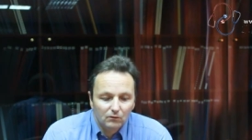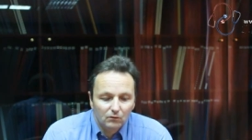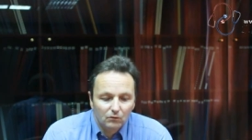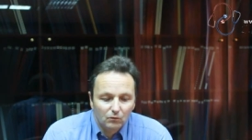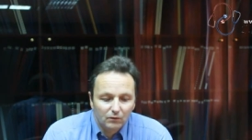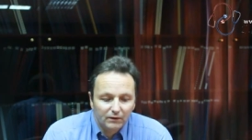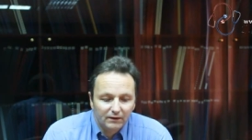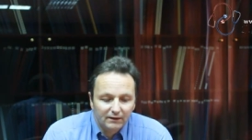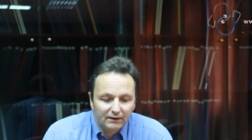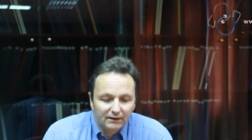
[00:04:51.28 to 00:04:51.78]

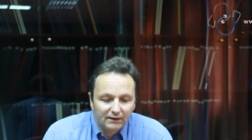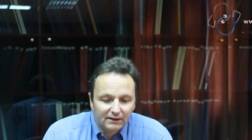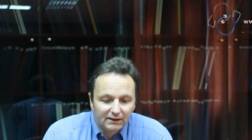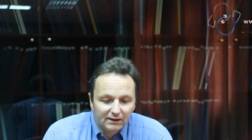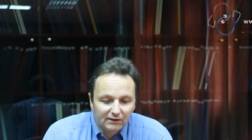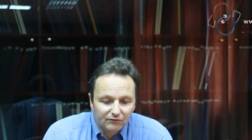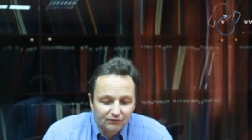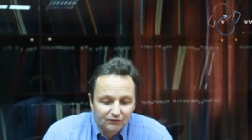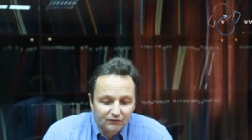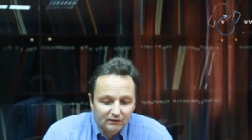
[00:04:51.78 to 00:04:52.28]
We
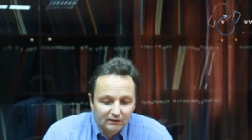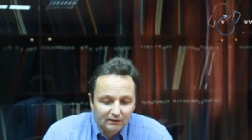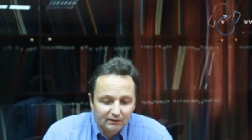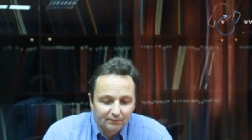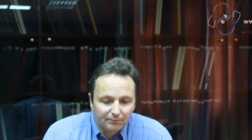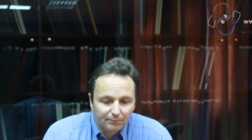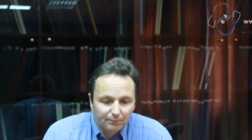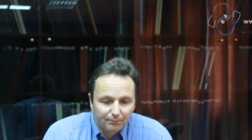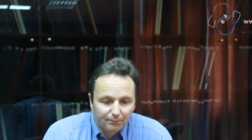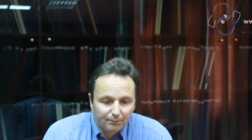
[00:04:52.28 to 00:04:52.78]
give
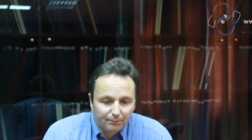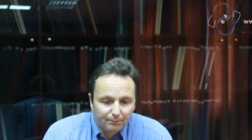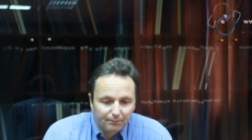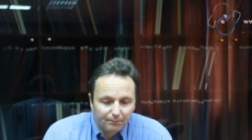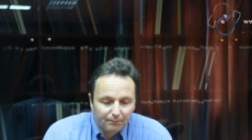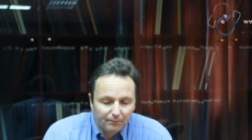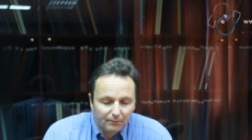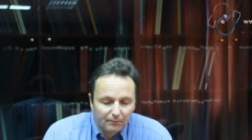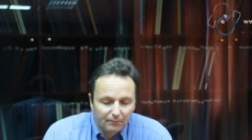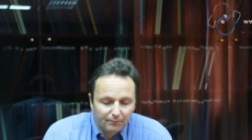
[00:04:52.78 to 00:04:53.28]
the
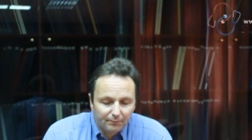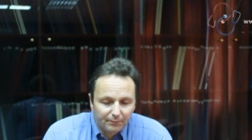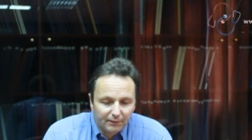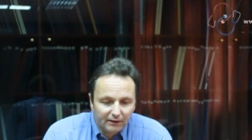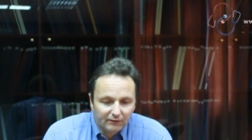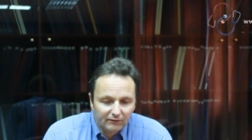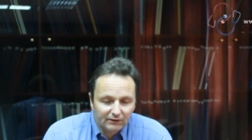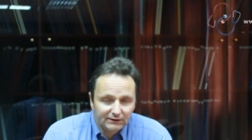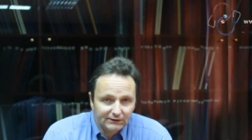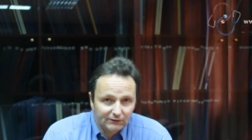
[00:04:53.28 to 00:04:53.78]

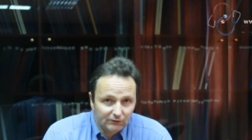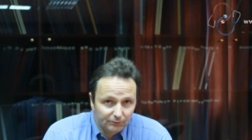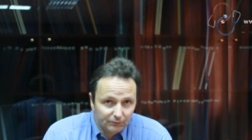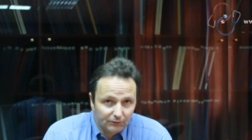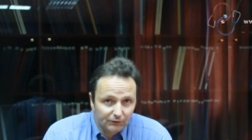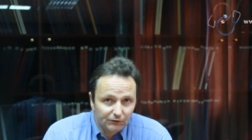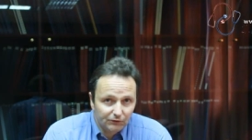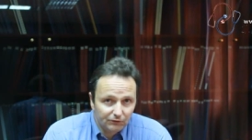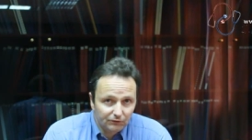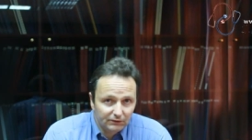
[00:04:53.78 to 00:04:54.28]
parents the
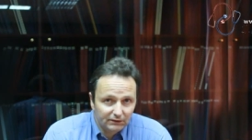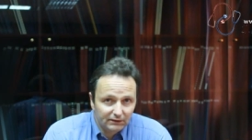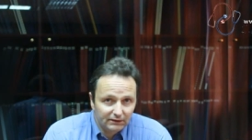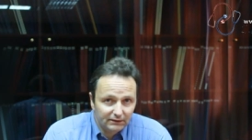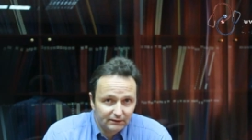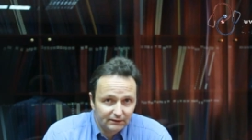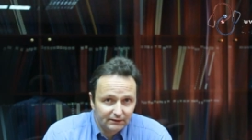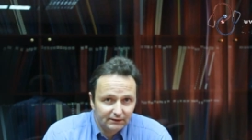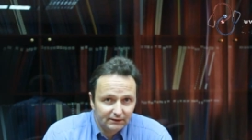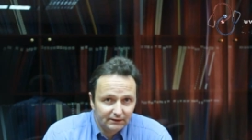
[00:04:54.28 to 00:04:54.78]

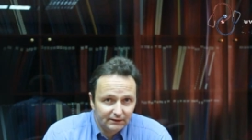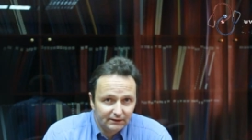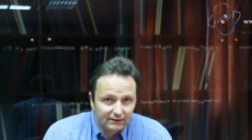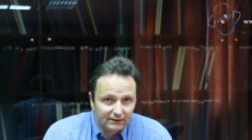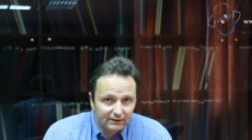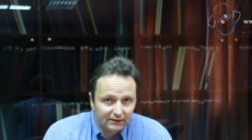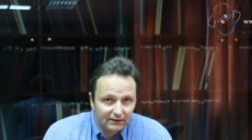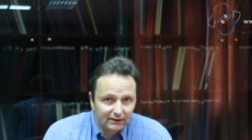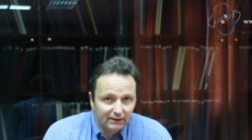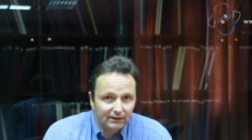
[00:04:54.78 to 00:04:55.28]
opportunity that
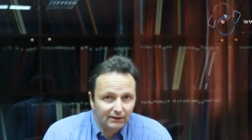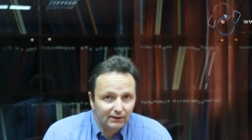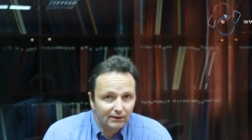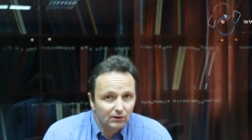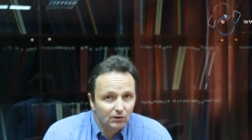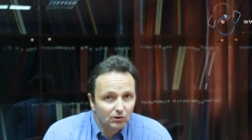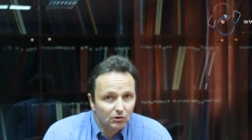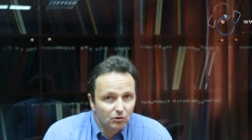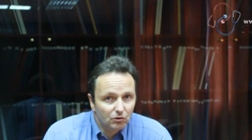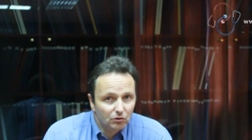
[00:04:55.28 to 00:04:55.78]
they
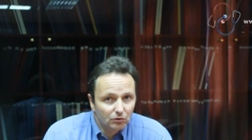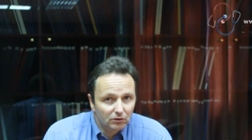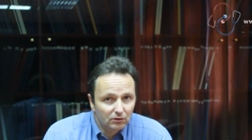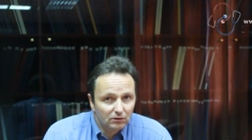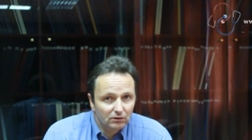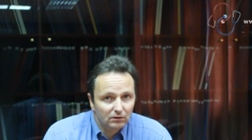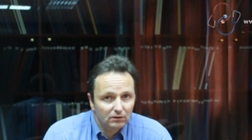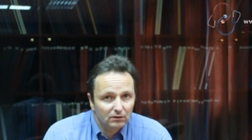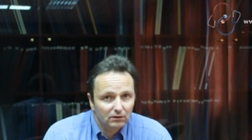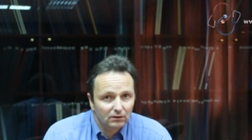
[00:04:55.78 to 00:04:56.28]

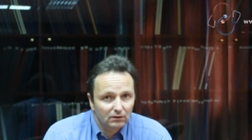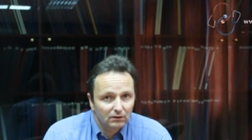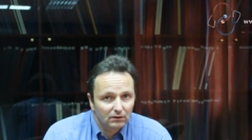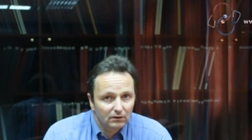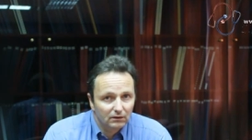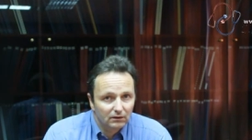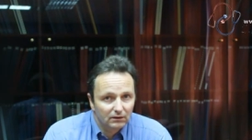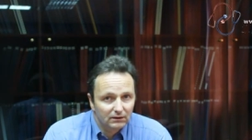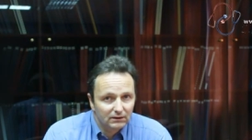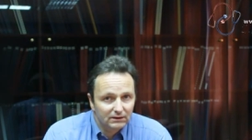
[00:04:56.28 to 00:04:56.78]
could
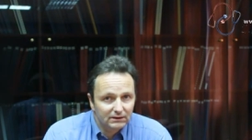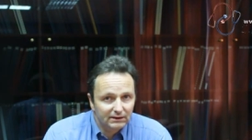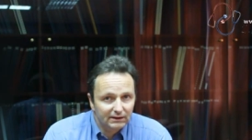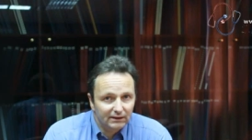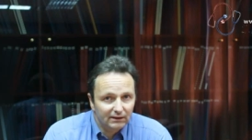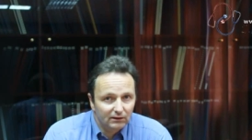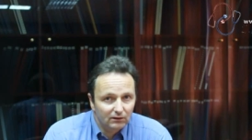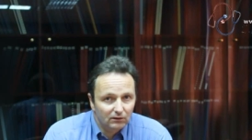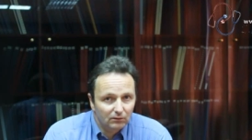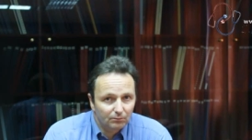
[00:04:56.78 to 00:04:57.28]

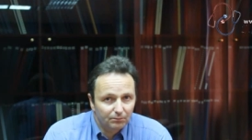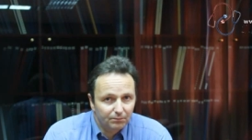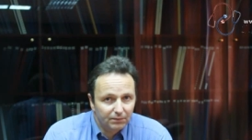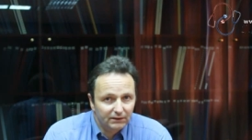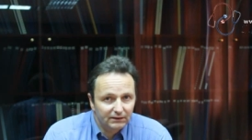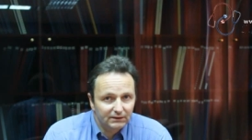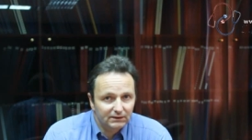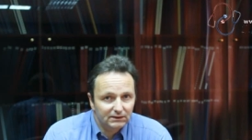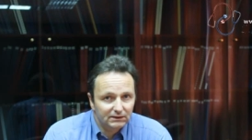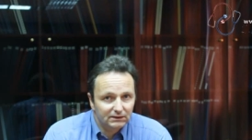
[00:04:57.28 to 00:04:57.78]
say,
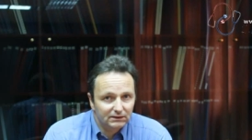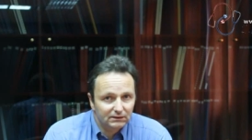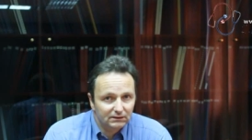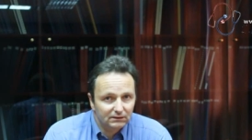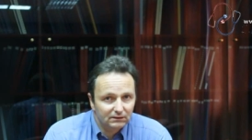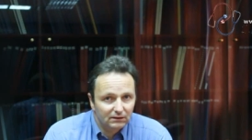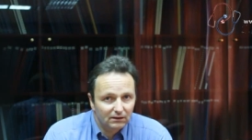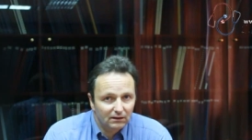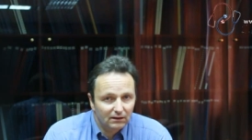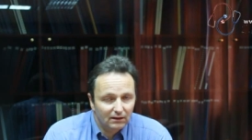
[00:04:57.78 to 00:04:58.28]
please
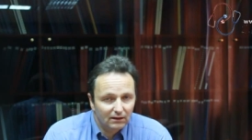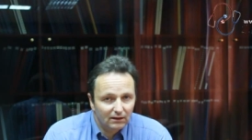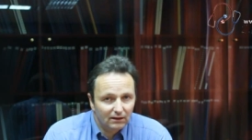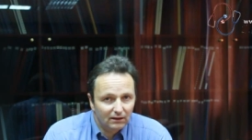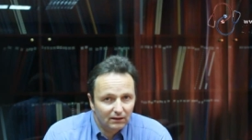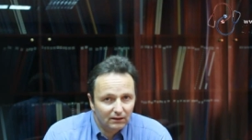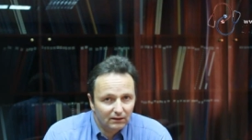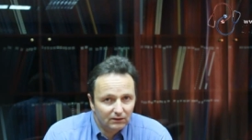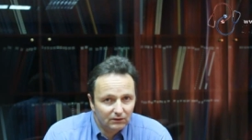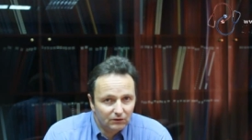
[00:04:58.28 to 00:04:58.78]

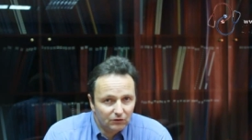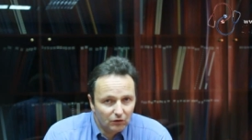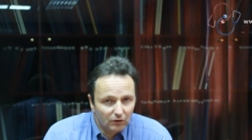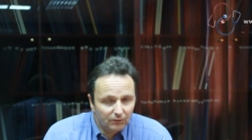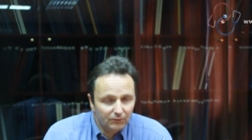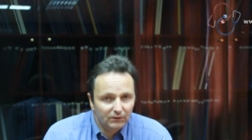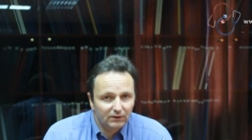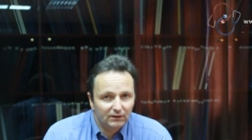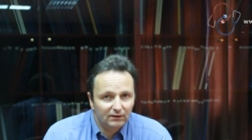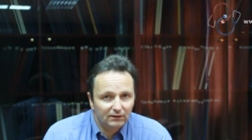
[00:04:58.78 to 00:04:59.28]

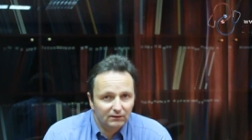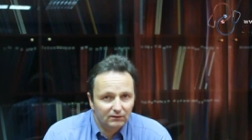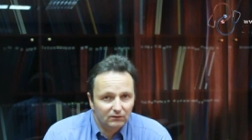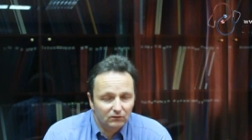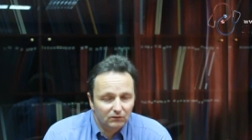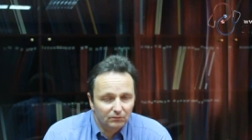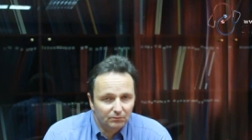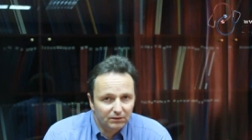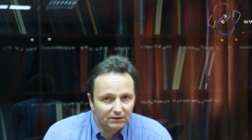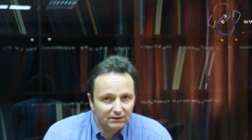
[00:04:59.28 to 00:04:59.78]
terminate,
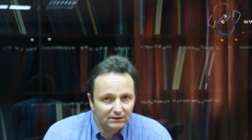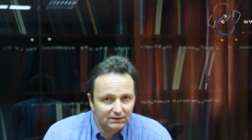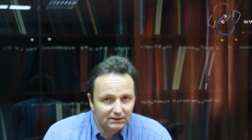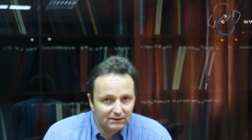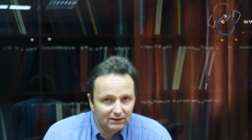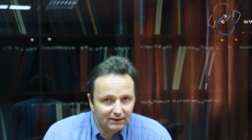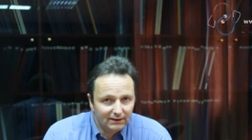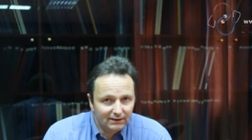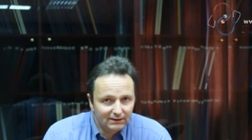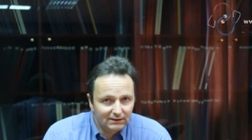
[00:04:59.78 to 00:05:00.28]
or
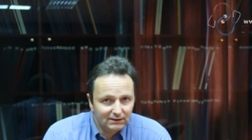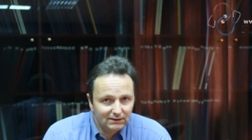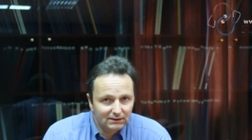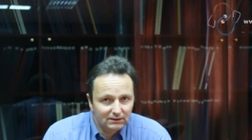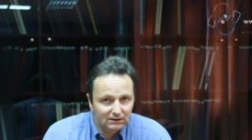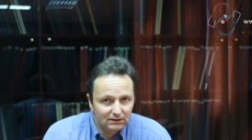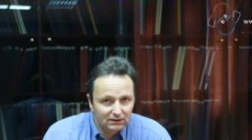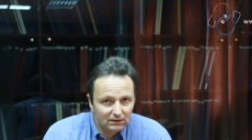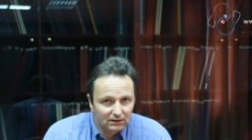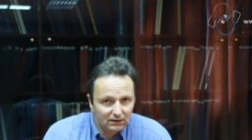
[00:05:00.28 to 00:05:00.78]
please
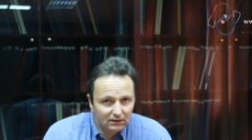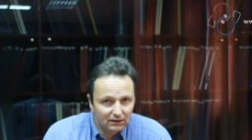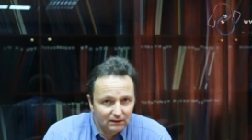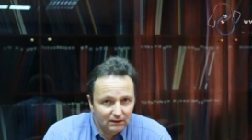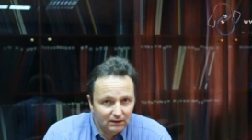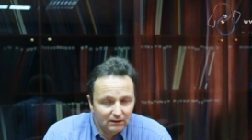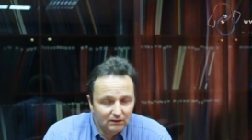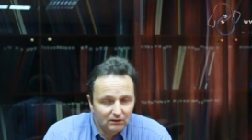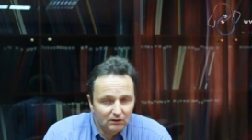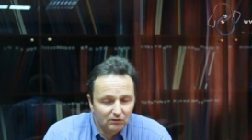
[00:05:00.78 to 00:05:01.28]
let's
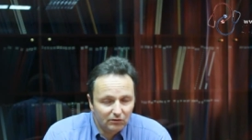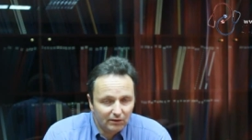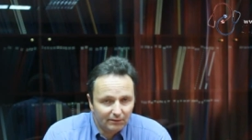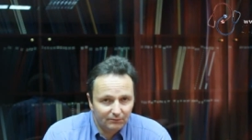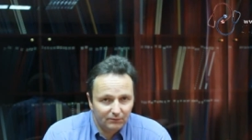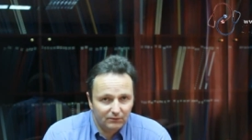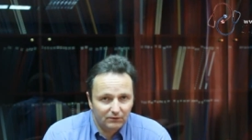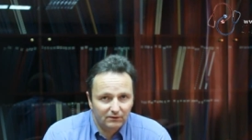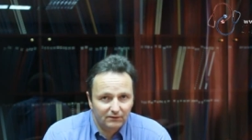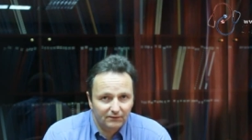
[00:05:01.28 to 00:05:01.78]

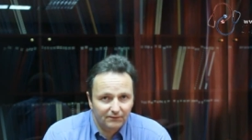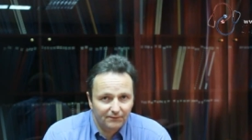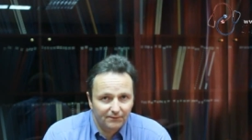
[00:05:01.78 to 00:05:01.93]
interrupt.